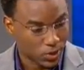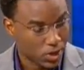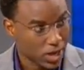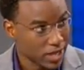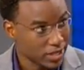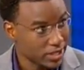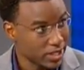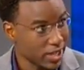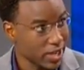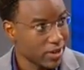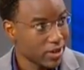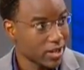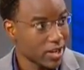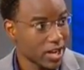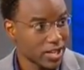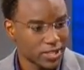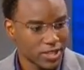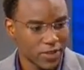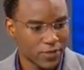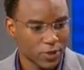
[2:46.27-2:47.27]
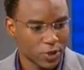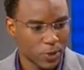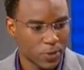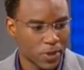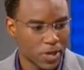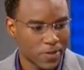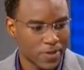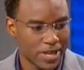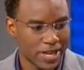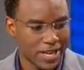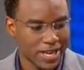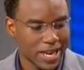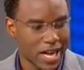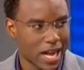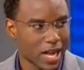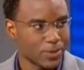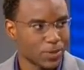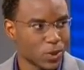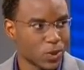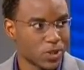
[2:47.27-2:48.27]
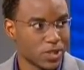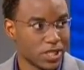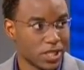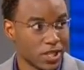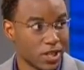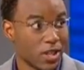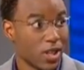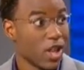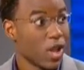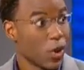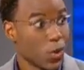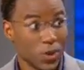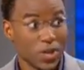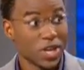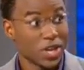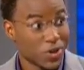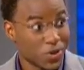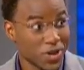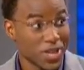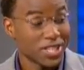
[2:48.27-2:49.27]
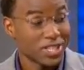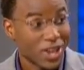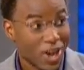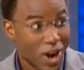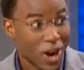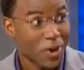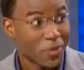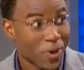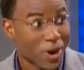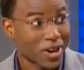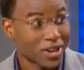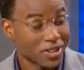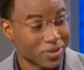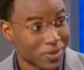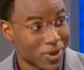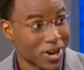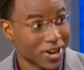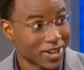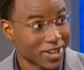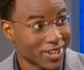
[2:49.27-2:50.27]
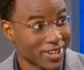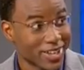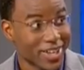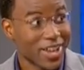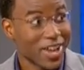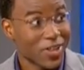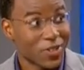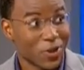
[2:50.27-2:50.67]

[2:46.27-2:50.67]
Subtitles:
cuts here and cuts here if the super committee cannot come to a deal. We agreed to our part of the bargain.